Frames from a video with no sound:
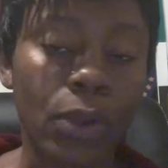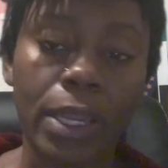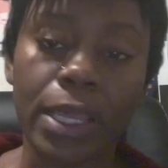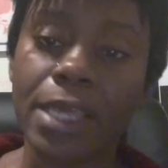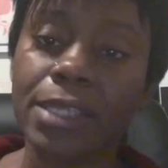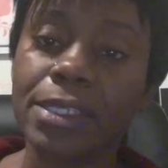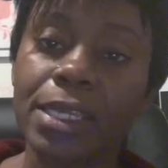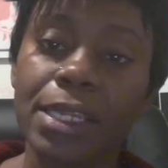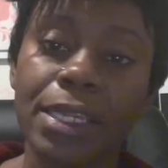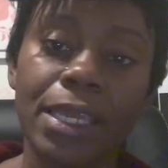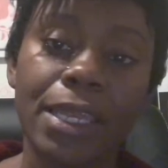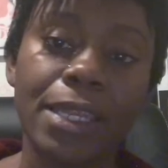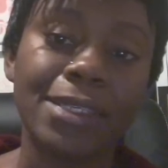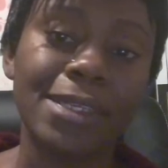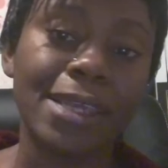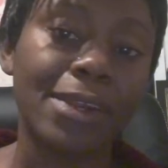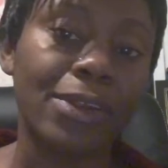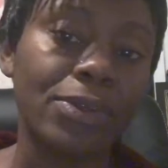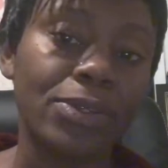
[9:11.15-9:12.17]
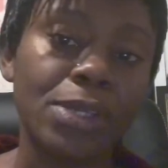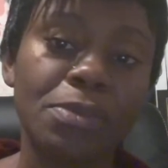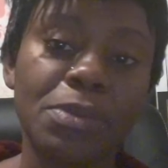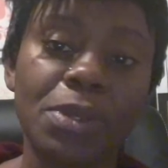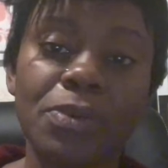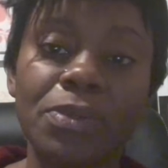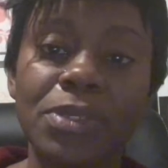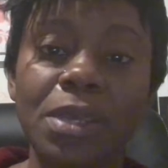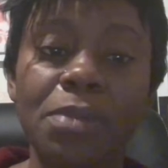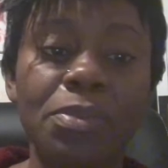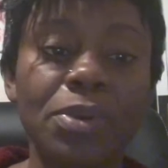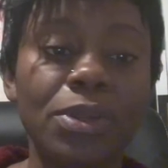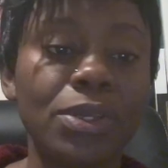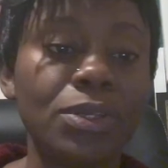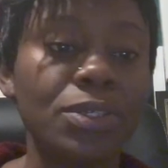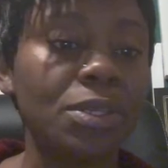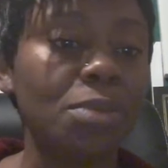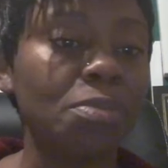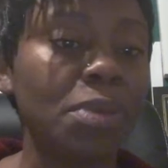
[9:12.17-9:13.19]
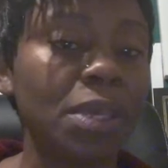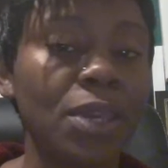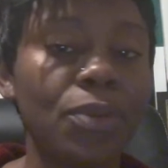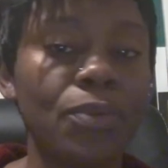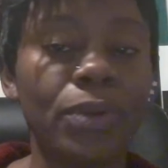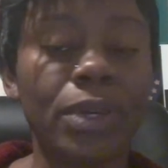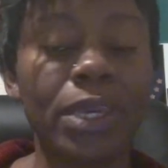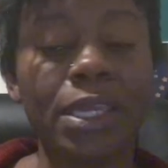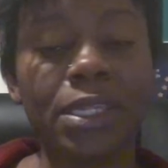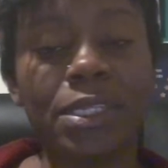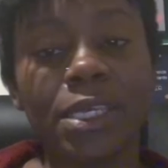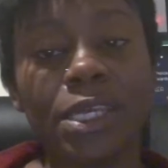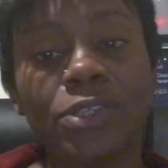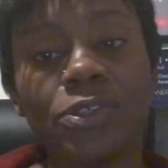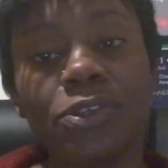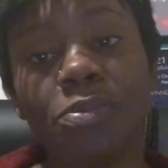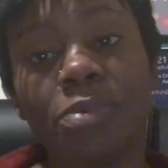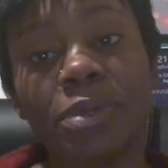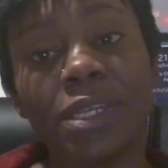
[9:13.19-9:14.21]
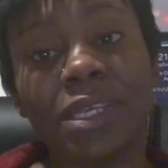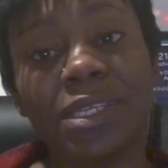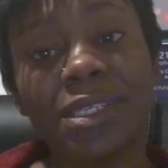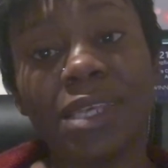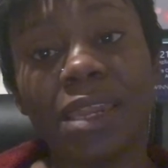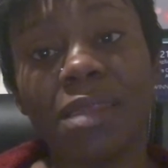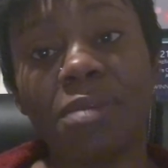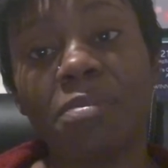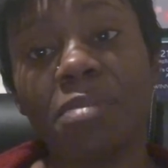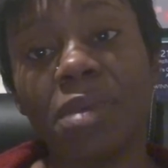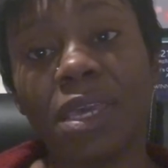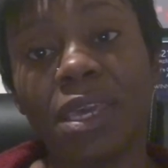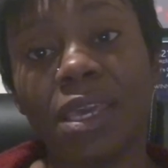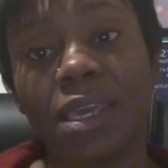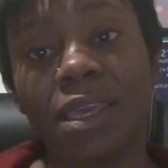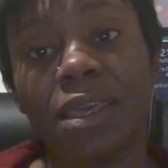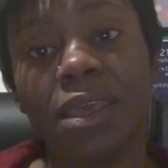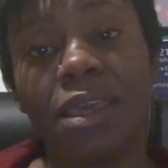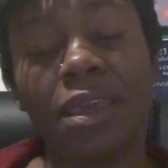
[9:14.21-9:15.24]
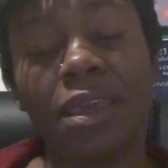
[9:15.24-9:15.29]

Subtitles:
like I said, ladies, I know sometimes that beauty is a pain we can take to, but they're setting pain